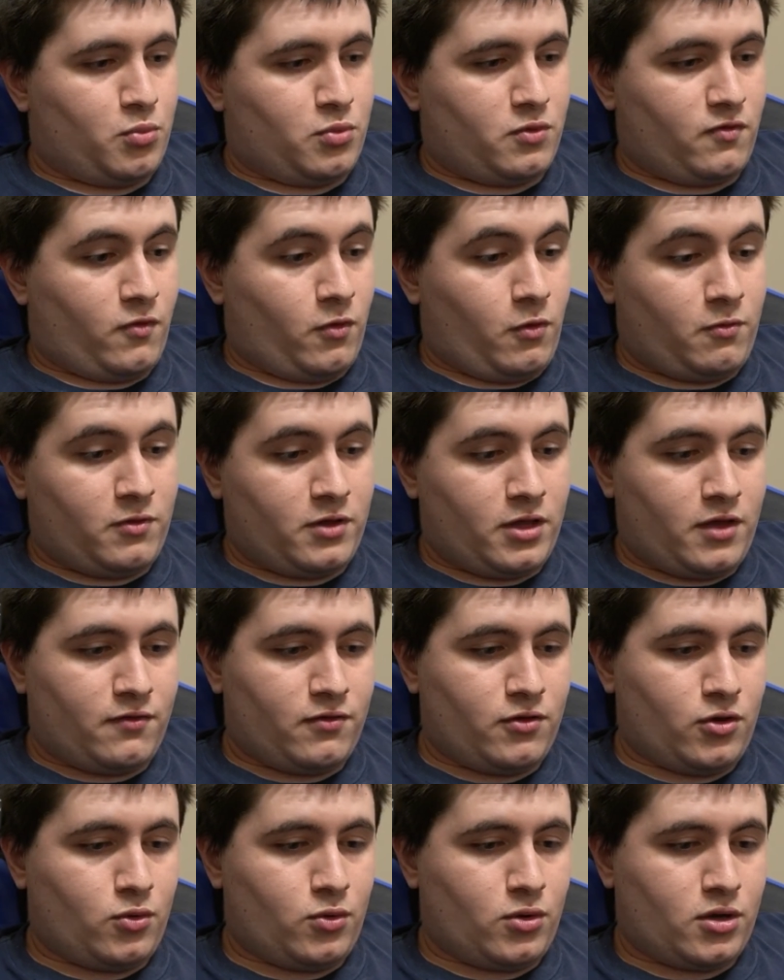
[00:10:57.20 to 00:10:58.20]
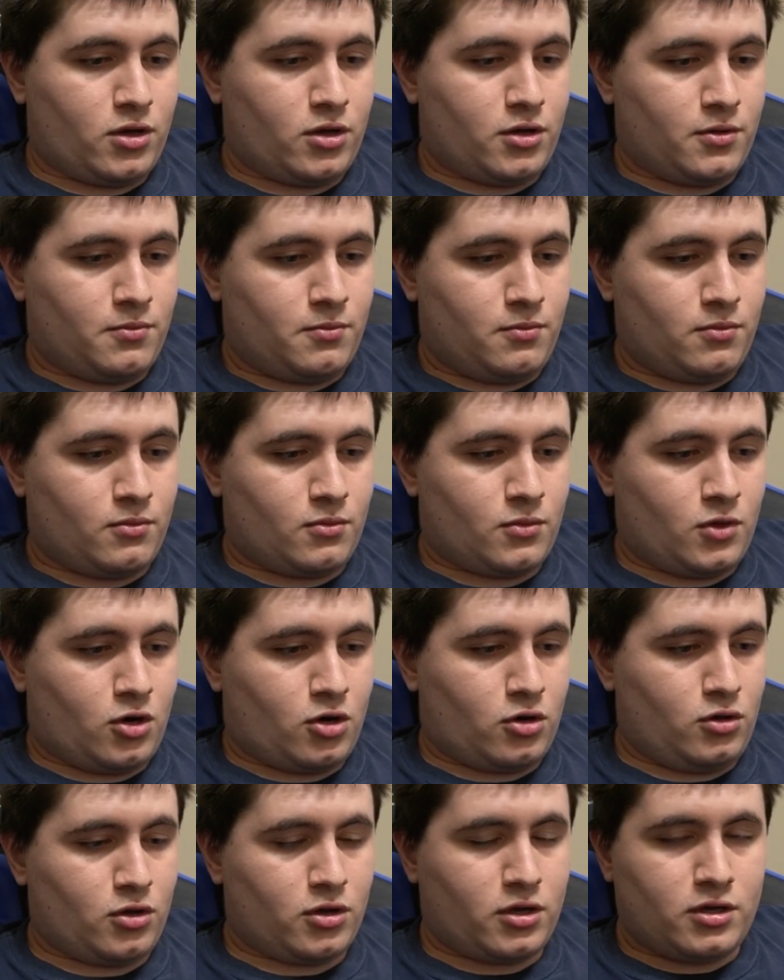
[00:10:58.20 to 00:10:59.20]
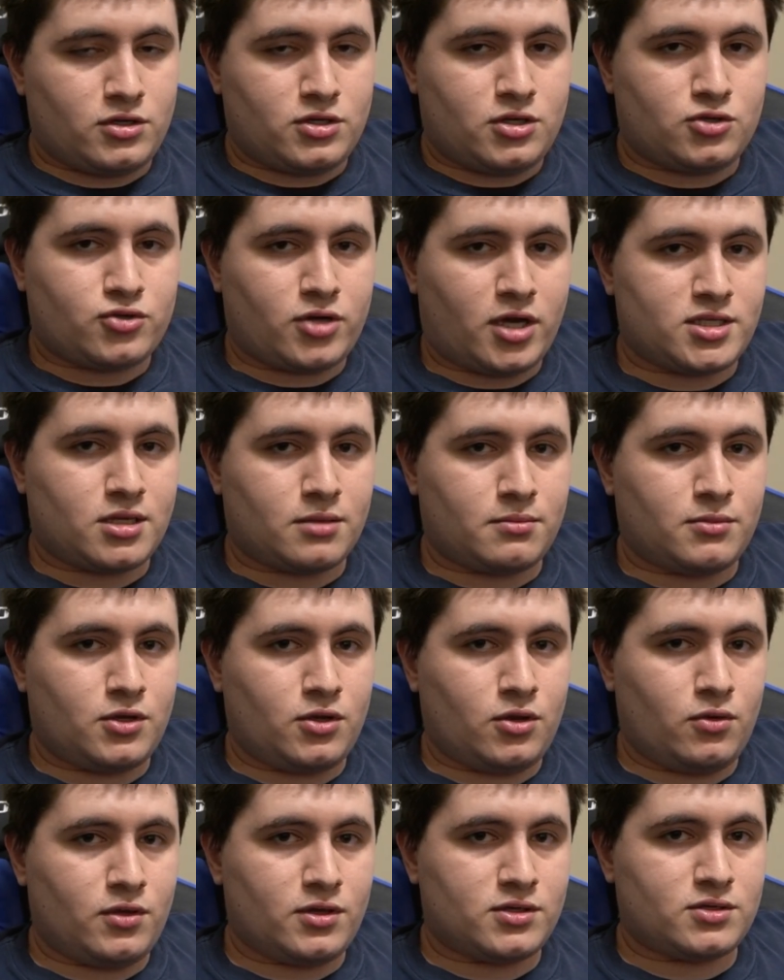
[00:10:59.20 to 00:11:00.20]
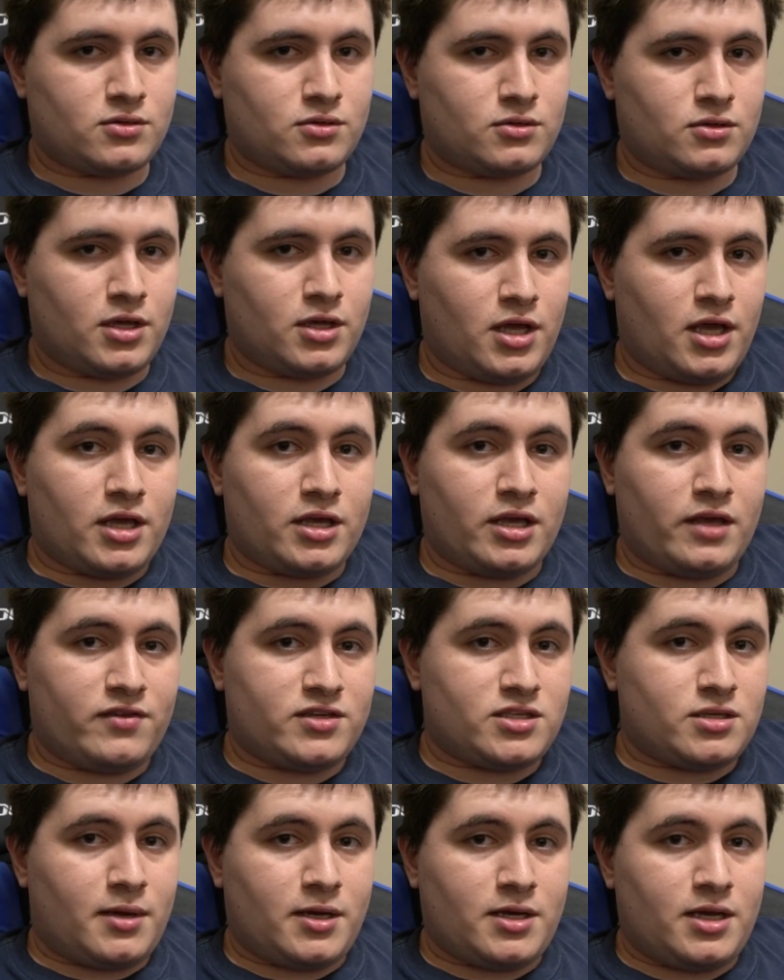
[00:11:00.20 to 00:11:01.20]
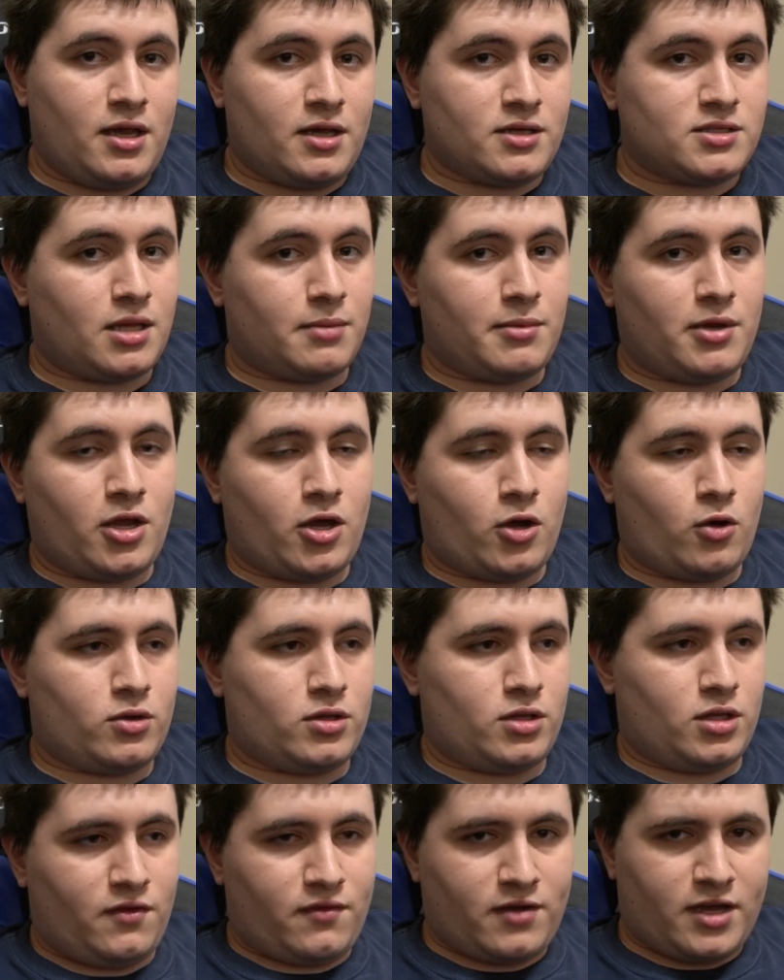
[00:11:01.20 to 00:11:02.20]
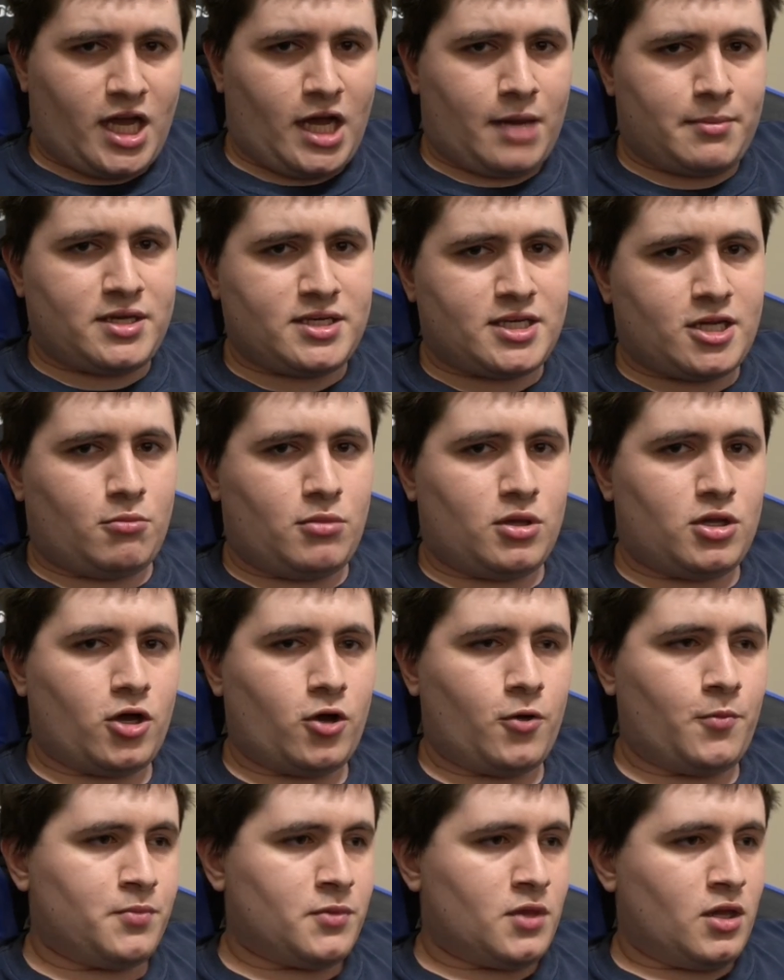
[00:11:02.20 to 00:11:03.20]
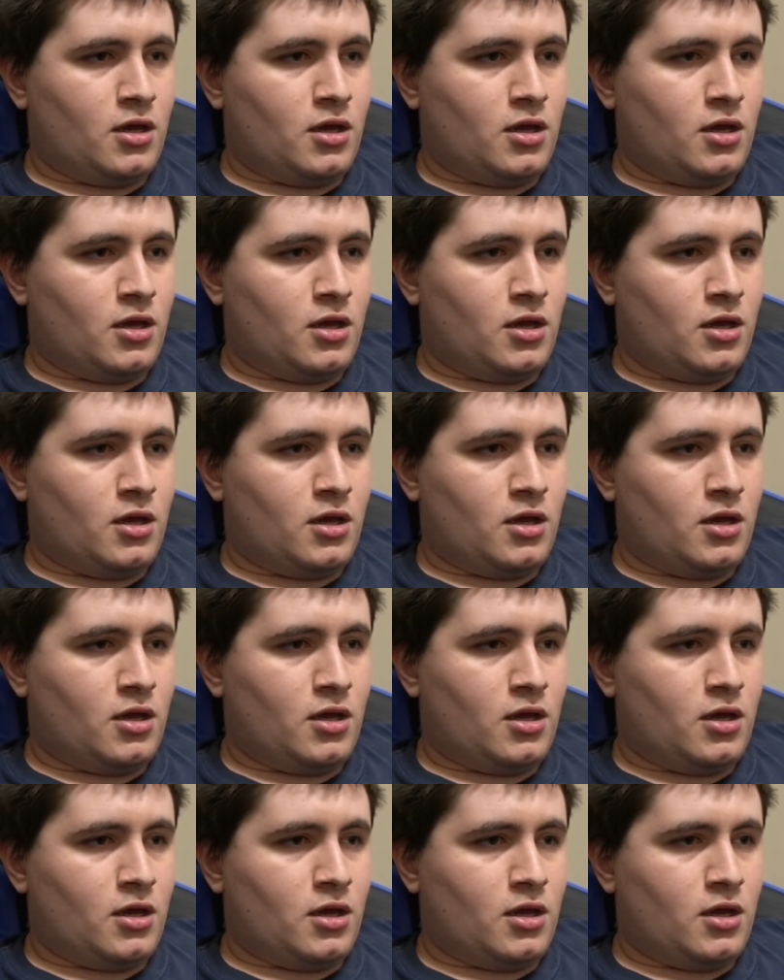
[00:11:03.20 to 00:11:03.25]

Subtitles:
hopefully if you are looking to try something new, this will give you some ideas. Let me know. Leave a comment down below.